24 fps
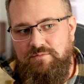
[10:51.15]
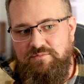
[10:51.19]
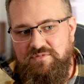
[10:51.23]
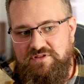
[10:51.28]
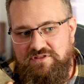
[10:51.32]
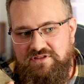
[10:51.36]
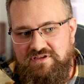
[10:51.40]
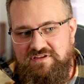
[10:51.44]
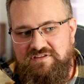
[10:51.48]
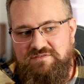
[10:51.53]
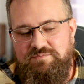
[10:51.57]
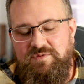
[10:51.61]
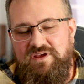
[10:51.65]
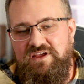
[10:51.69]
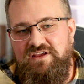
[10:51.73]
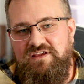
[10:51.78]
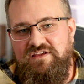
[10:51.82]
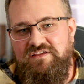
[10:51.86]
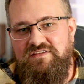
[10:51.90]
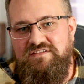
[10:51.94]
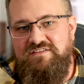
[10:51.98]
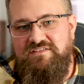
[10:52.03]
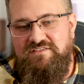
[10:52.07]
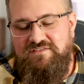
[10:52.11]
these
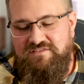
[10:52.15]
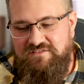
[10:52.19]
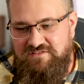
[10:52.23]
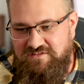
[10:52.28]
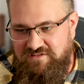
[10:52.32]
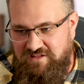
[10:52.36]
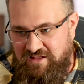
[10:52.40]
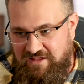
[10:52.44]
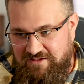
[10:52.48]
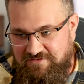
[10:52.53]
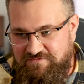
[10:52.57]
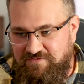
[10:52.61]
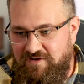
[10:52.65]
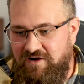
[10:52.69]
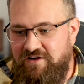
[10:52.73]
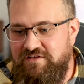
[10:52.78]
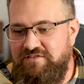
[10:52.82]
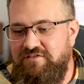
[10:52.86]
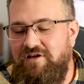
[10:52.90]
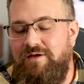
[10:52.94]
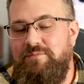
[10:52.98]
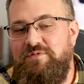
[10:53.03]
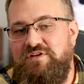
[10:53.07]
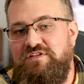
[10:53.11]
speakers, as far
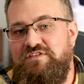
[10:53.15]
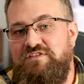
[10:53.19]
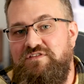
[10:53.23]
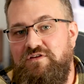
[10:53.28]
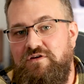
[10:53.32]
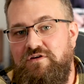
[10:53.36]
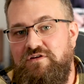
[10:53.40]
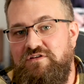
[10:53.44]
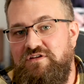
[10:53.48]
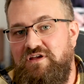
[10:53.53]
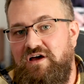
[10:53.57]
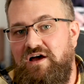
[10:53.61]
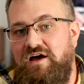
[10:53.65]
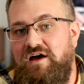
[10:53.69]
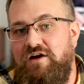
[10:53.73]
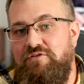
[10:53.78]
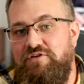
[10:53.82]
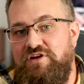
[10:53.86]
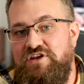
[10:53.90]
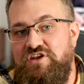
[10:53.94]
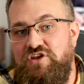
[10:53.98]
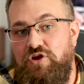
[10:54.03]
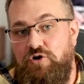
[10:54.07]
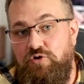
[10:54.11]
as I'm concerned, are
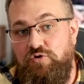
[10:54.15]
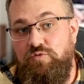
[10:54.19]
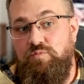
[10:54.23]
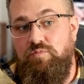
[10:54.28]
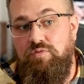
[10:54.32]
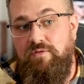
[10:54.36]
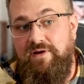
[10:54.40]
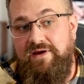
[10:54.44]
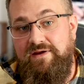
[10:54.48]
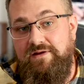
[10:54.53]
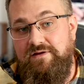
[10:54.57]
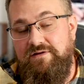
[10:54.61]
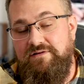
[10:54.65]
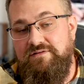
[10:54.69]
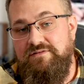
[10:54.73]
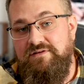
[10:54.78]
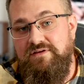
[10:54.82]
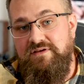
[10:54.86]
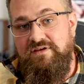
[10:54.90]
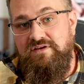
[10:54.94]
a no-brainer.